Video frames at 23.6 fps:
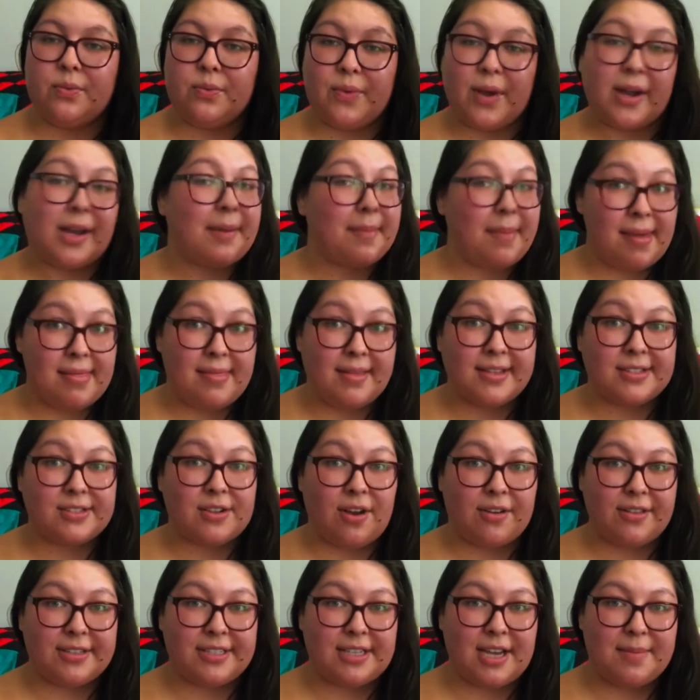recommend this
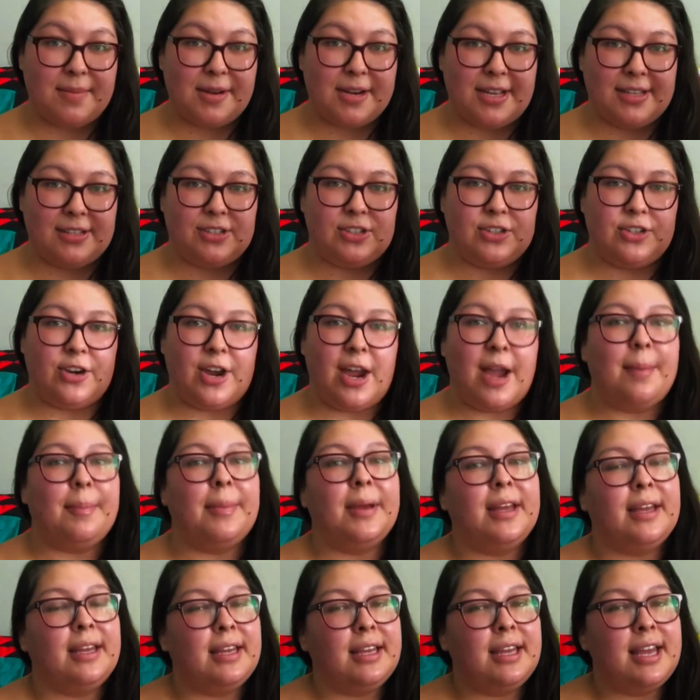all the time on Instagram.
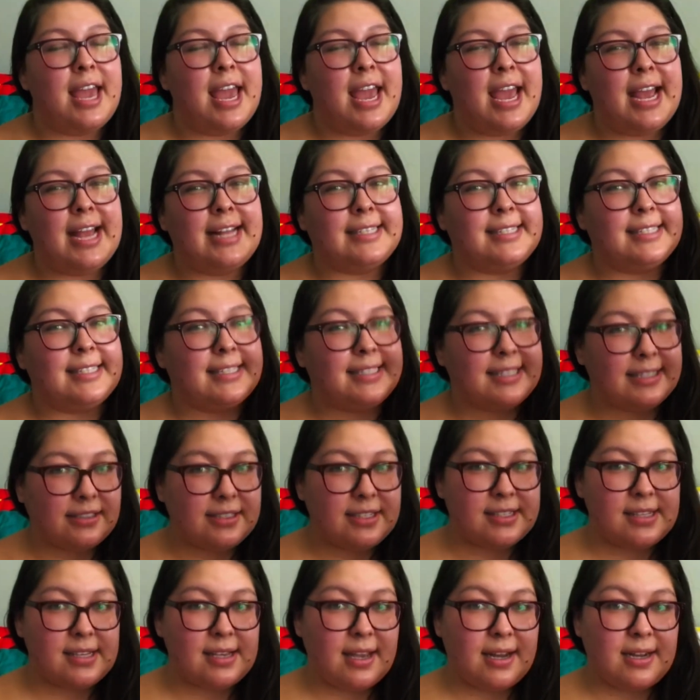It still
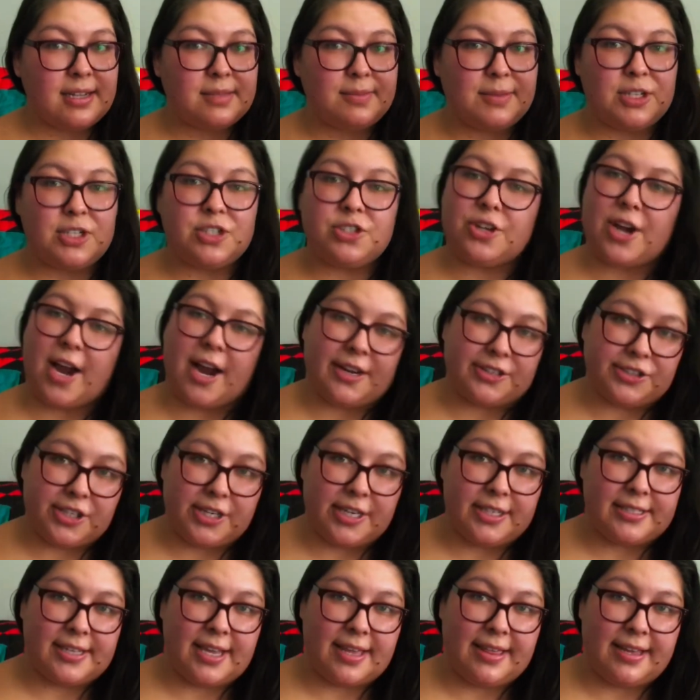doesn't get as much traction
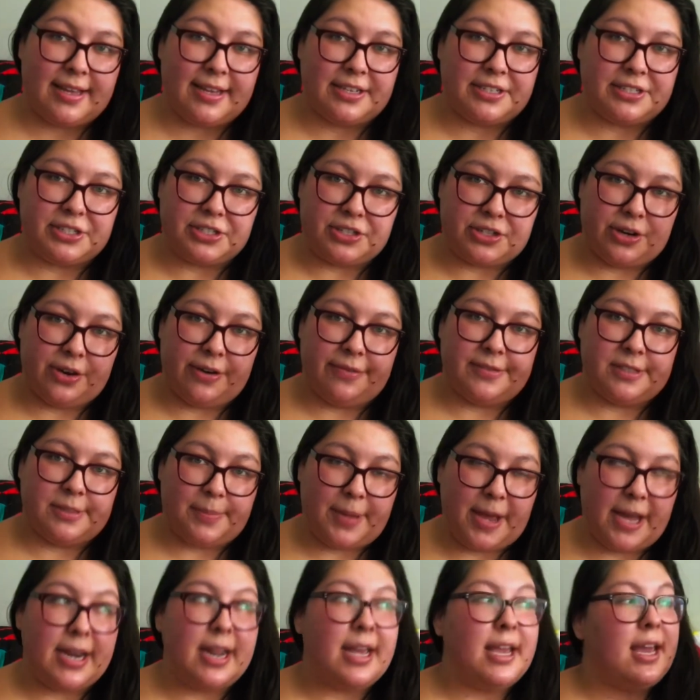as I think it deserves,
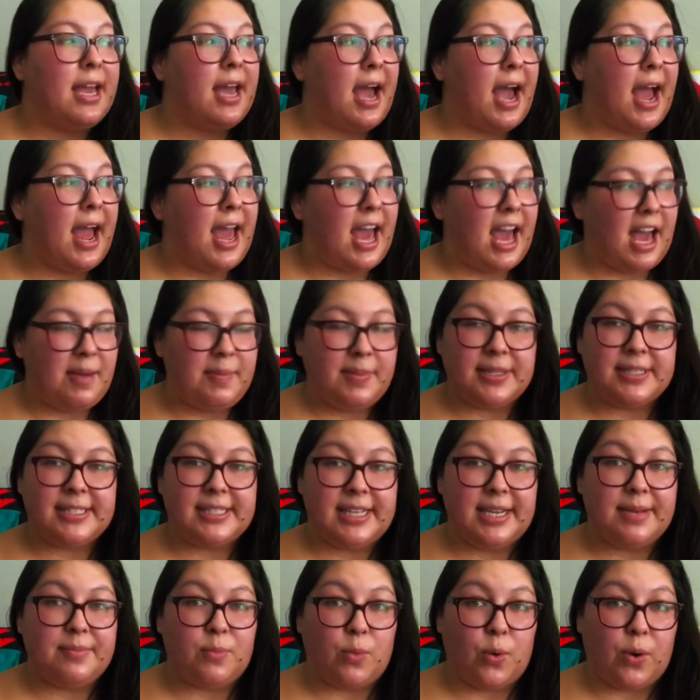but I have been
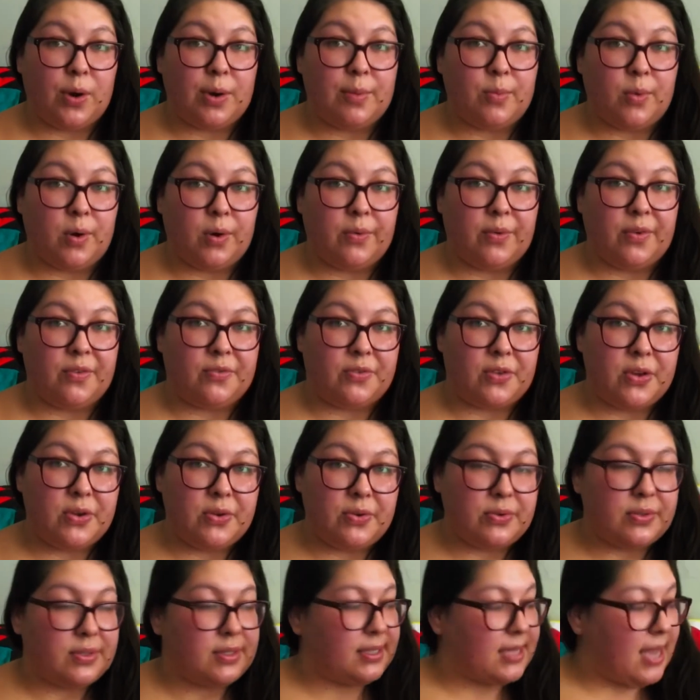seeing more and more
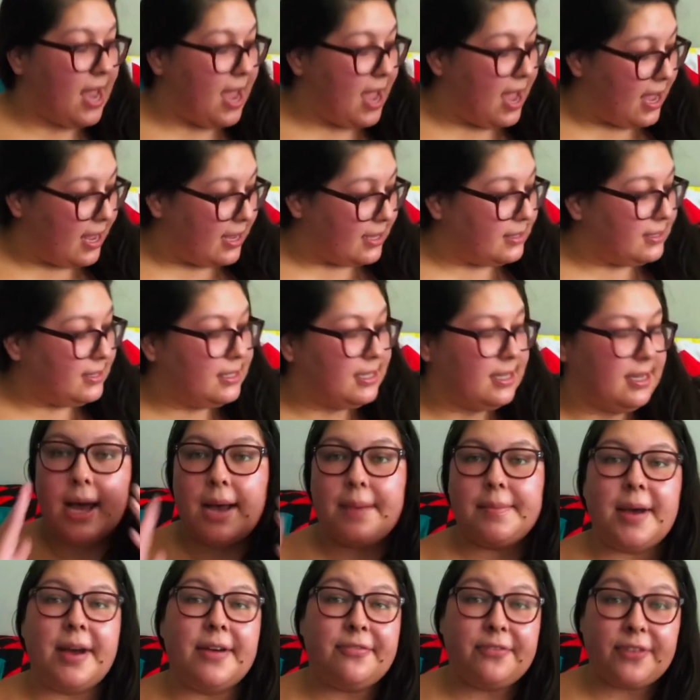reviews, and
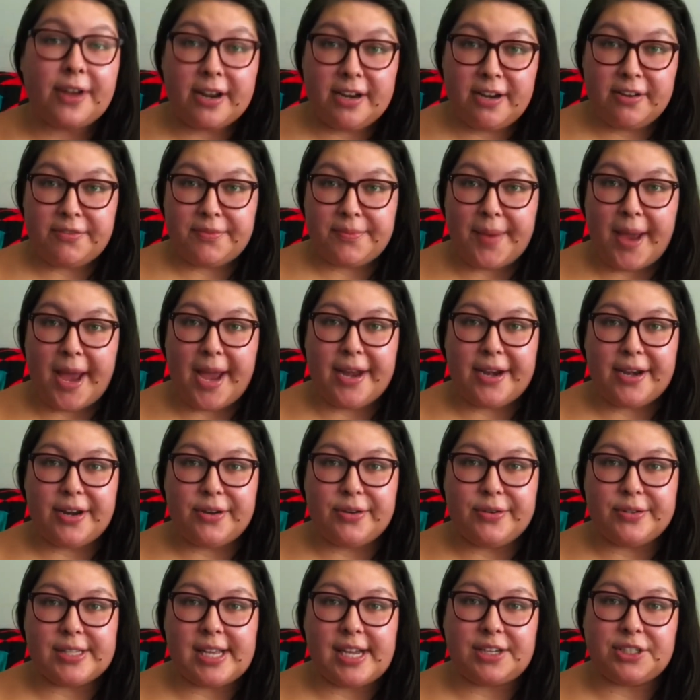a friend of mine
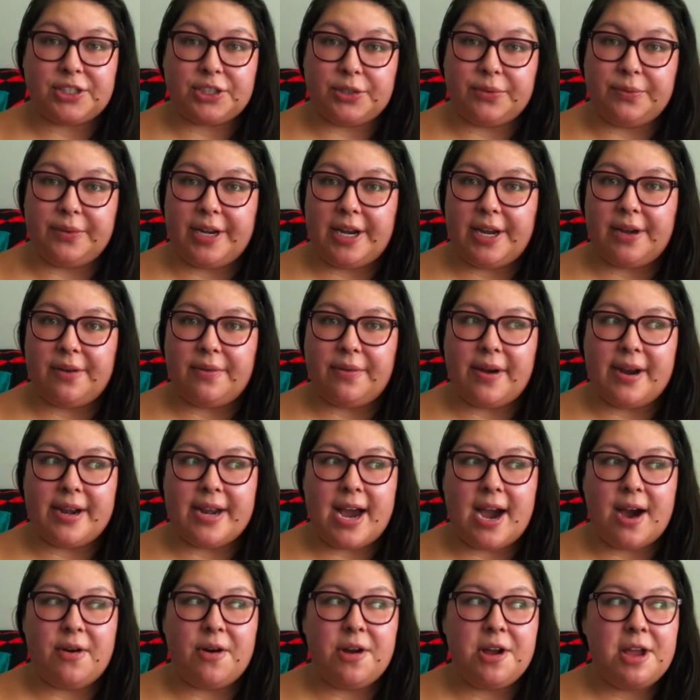who's actually reading it right
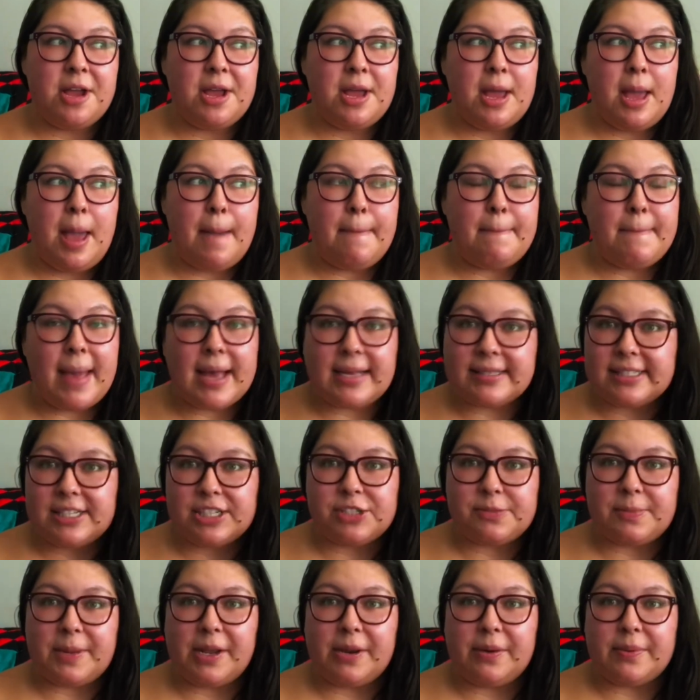now
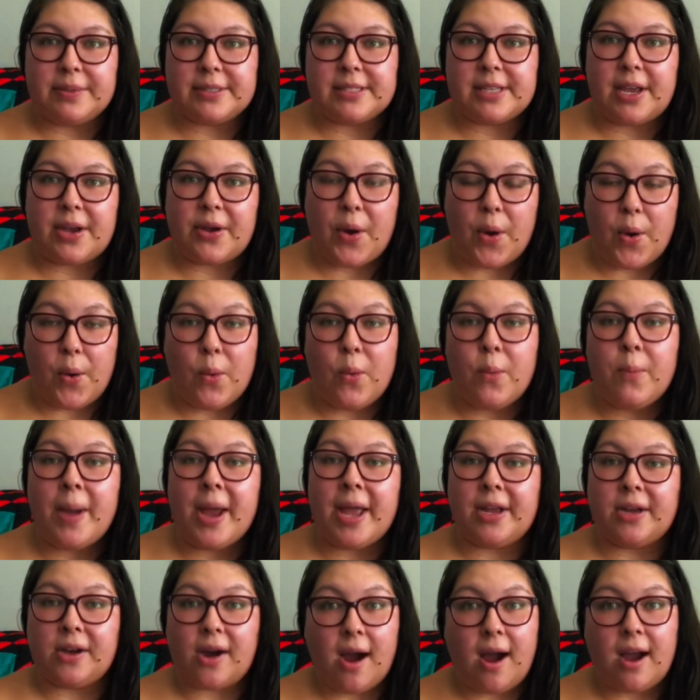messaged me and was like, oh my
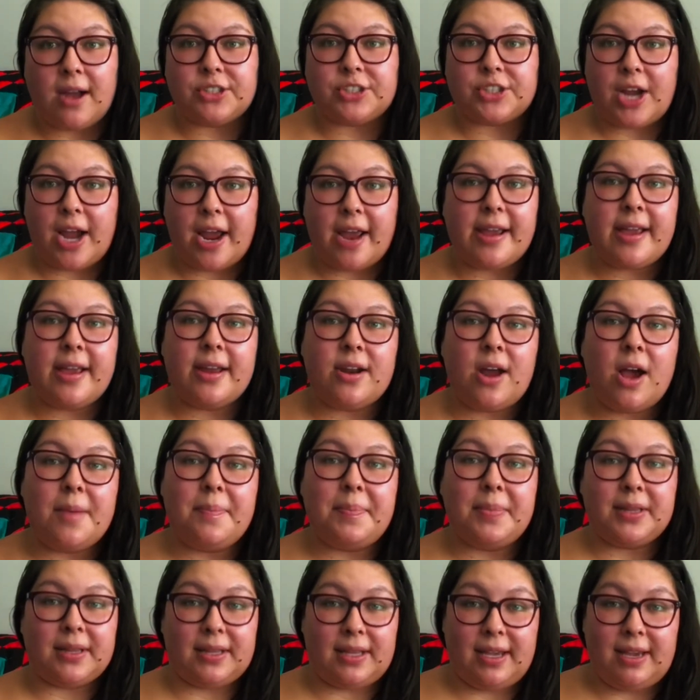gosh, I cannot
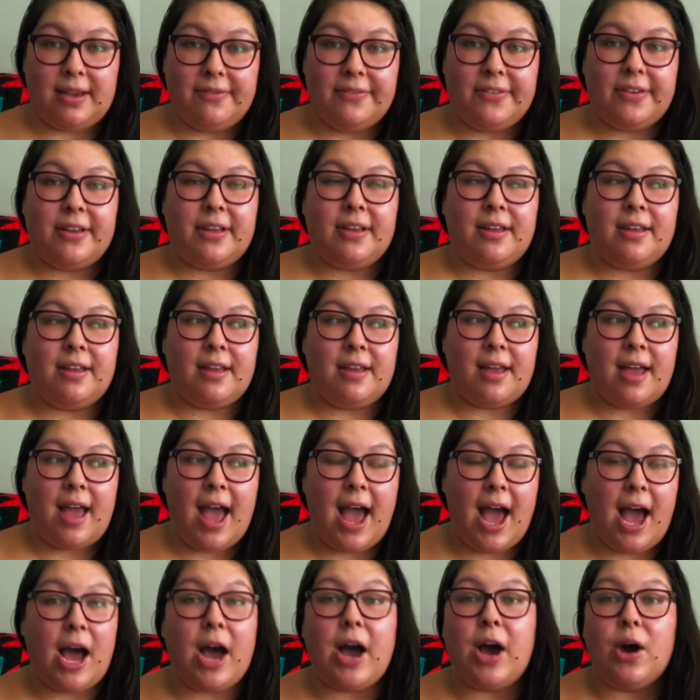believe
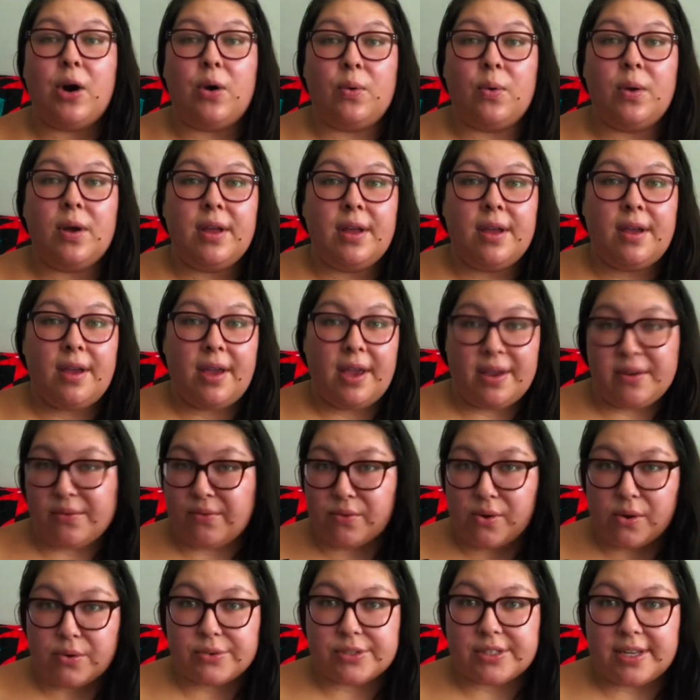how
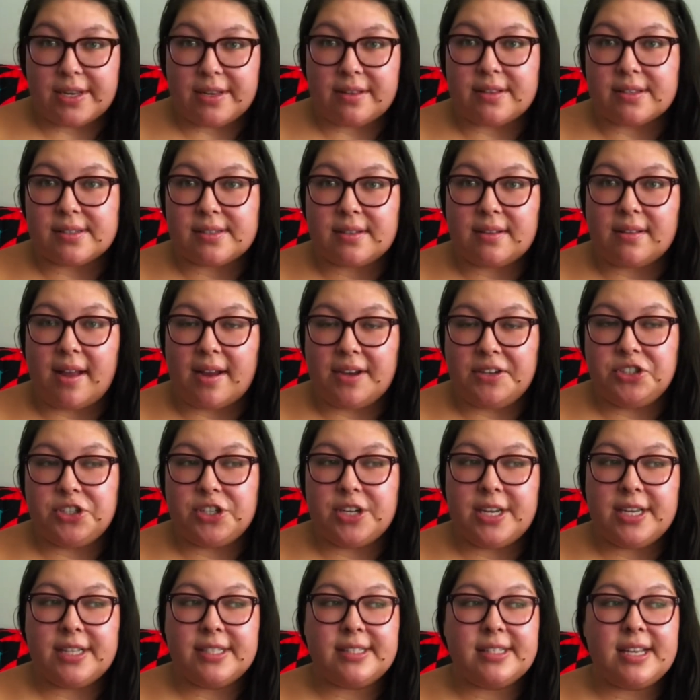engrossing this collection
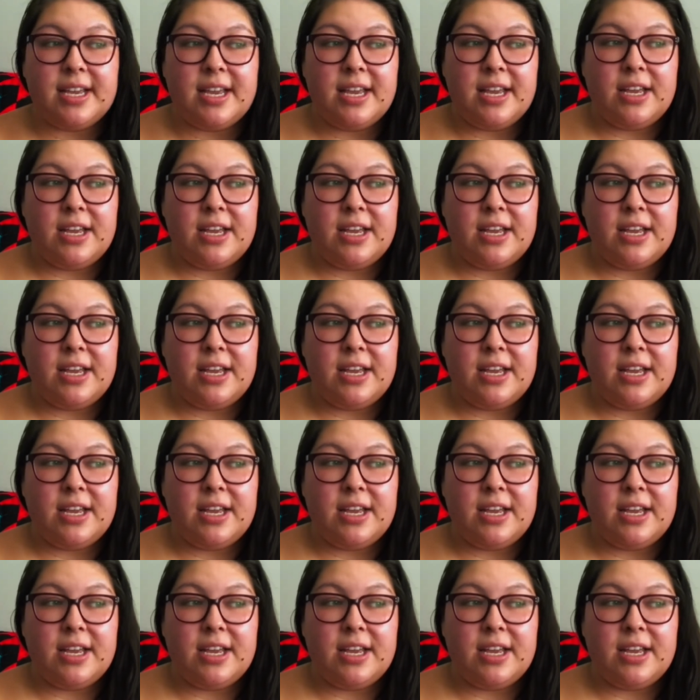is.